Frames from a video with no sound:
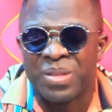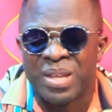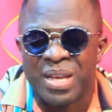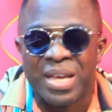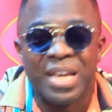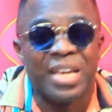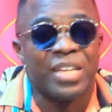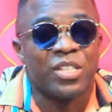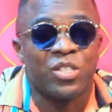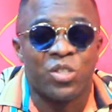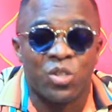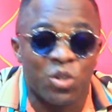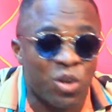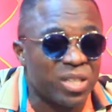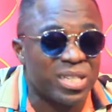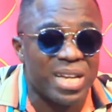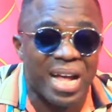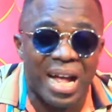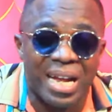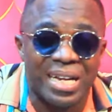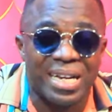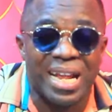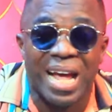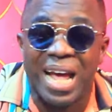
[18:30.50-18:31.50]
He is not
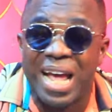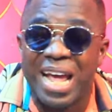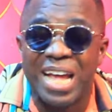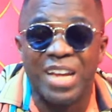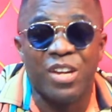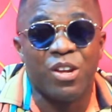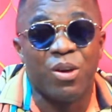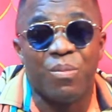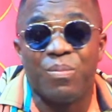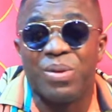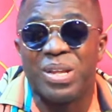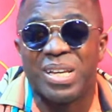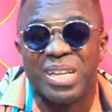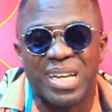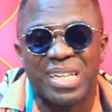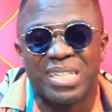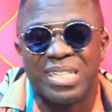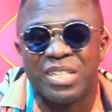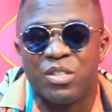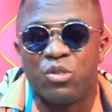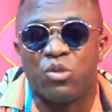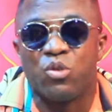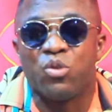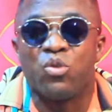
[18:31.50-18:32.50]
under any
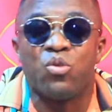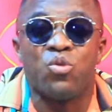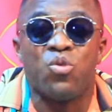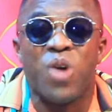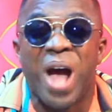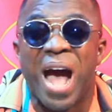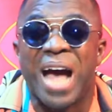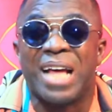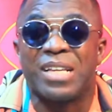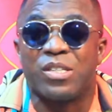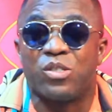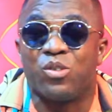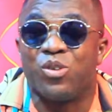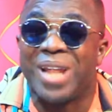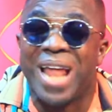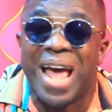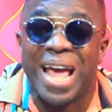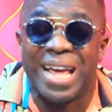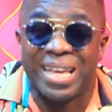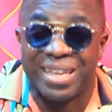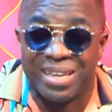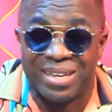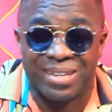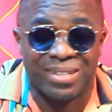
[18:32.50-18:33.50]
obligation to do as you
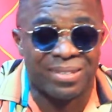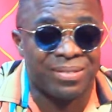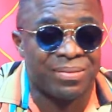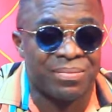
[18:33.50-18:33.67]
like.